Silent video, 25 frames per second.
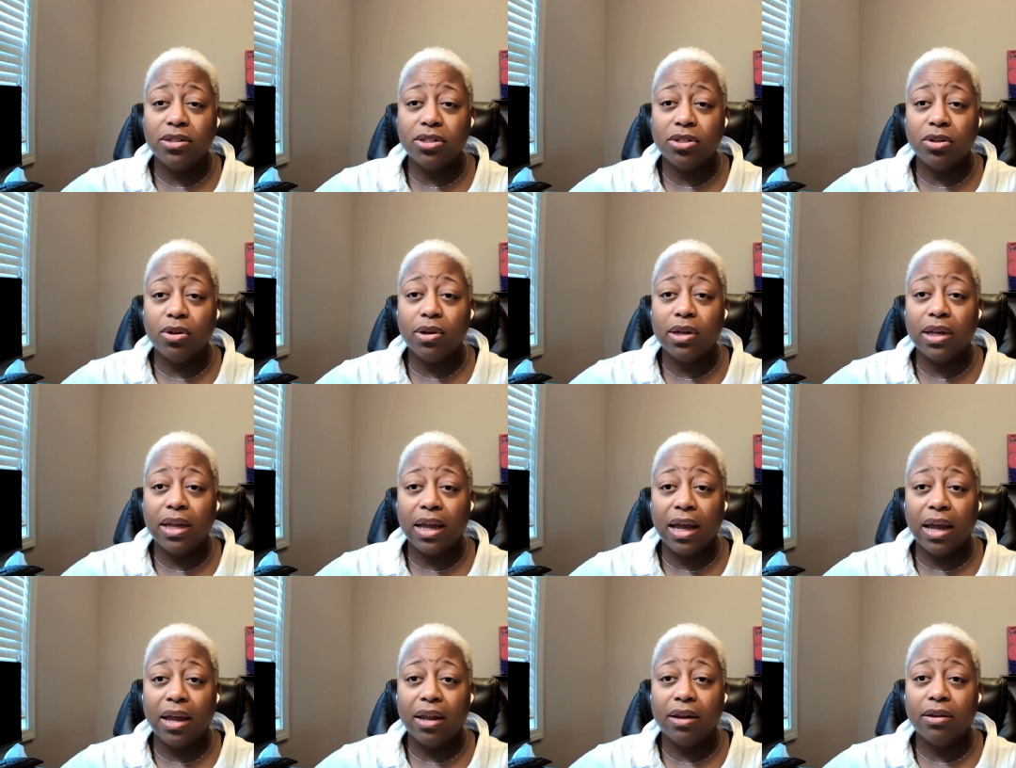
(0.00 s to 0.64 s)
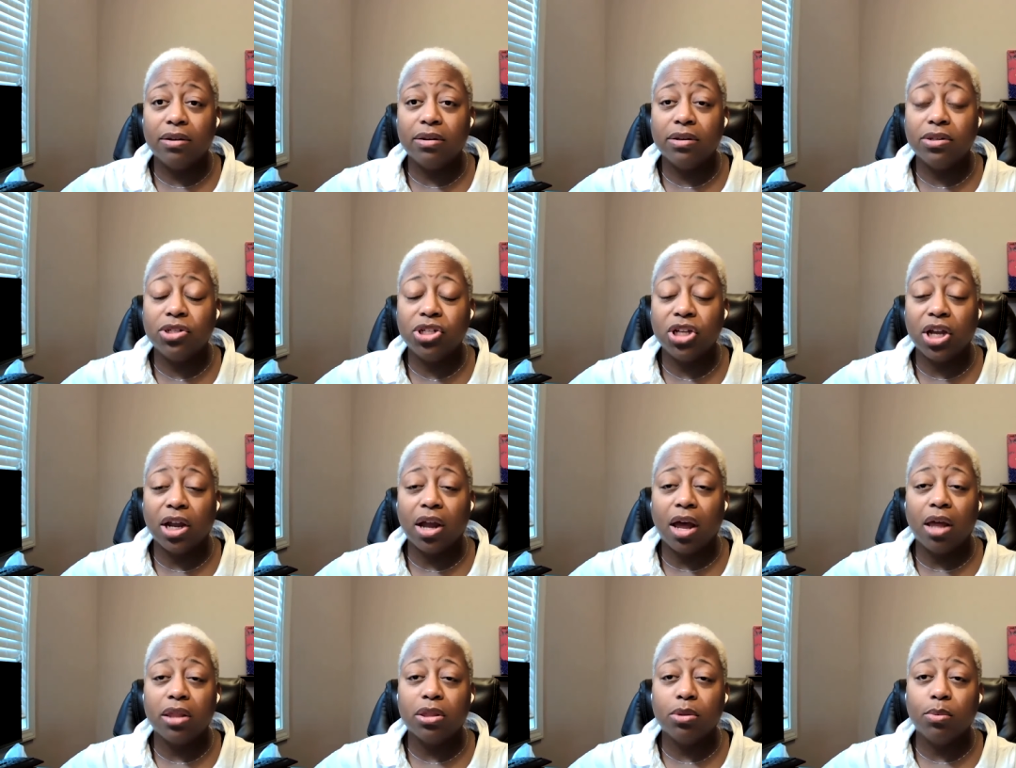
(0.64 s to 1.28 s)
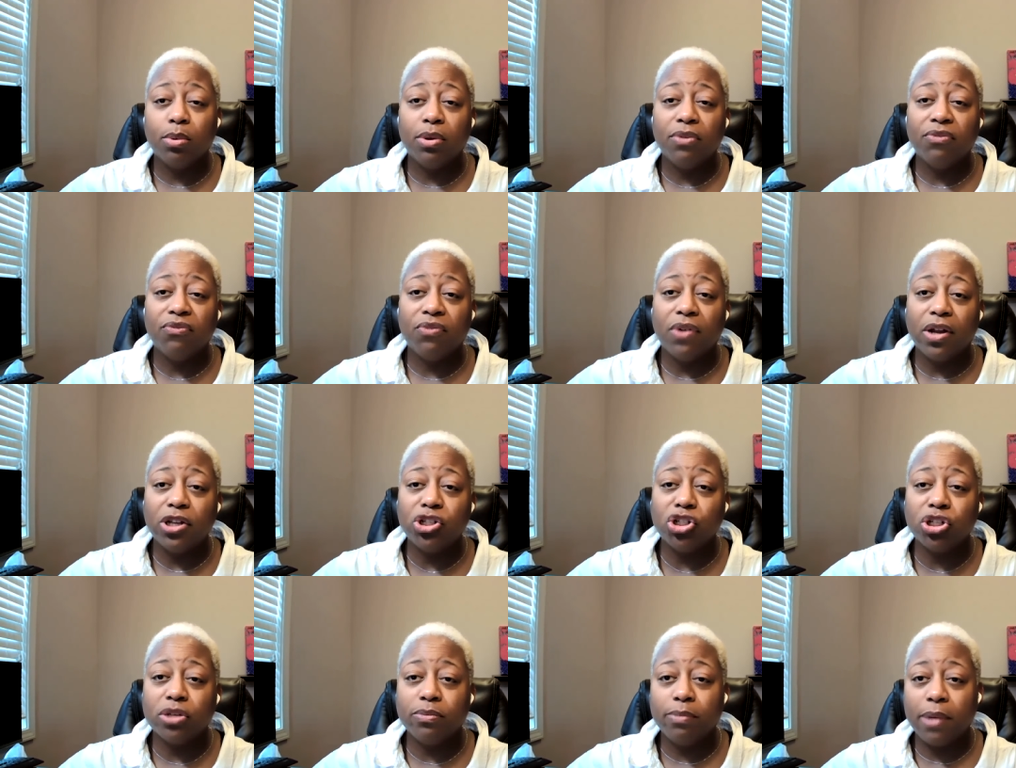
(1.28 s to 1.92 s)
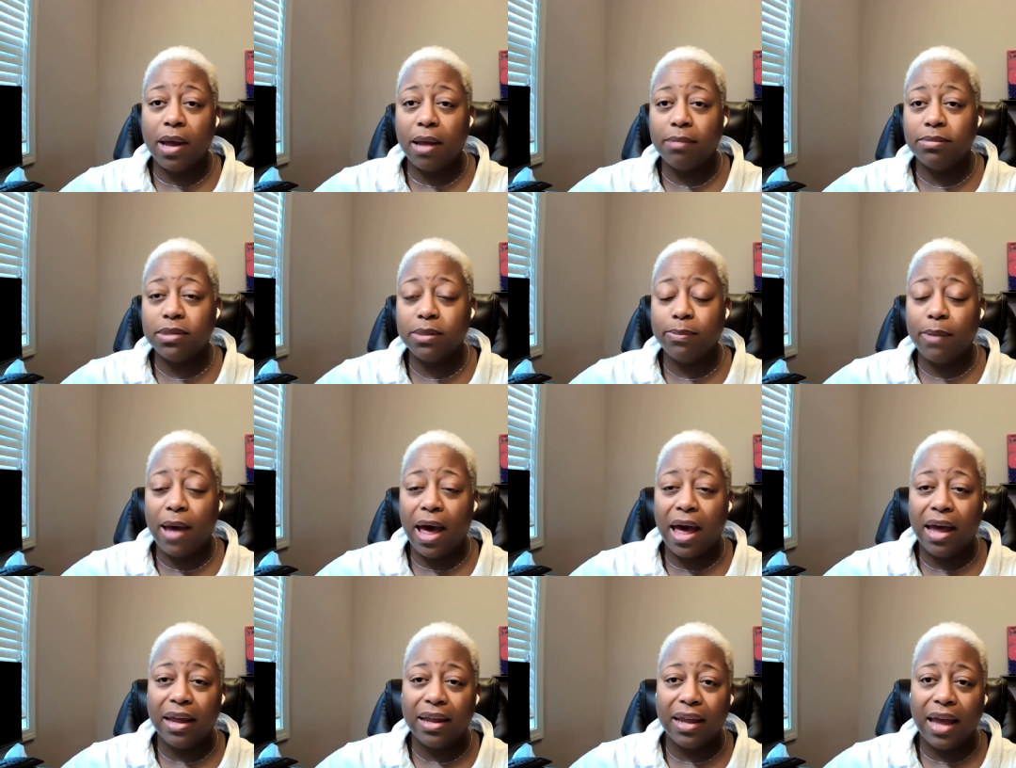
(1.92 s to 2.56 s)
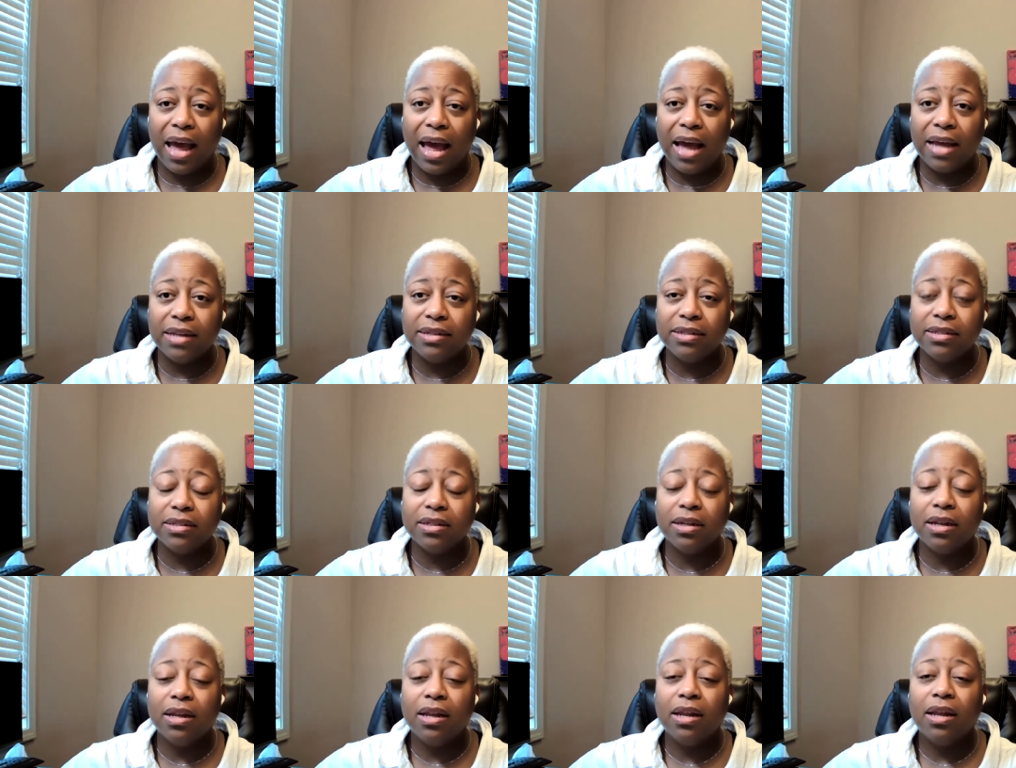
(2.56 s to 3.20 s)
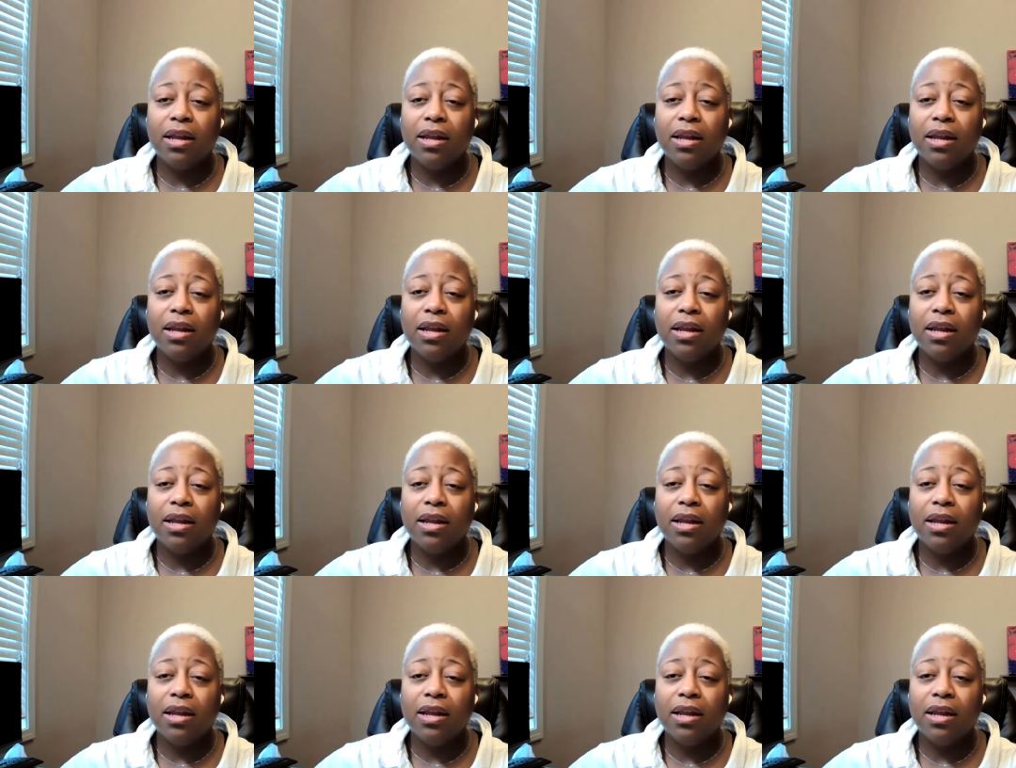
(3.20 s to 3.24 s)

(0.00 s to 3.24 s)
So again, check out the Refreshed Moms podcast,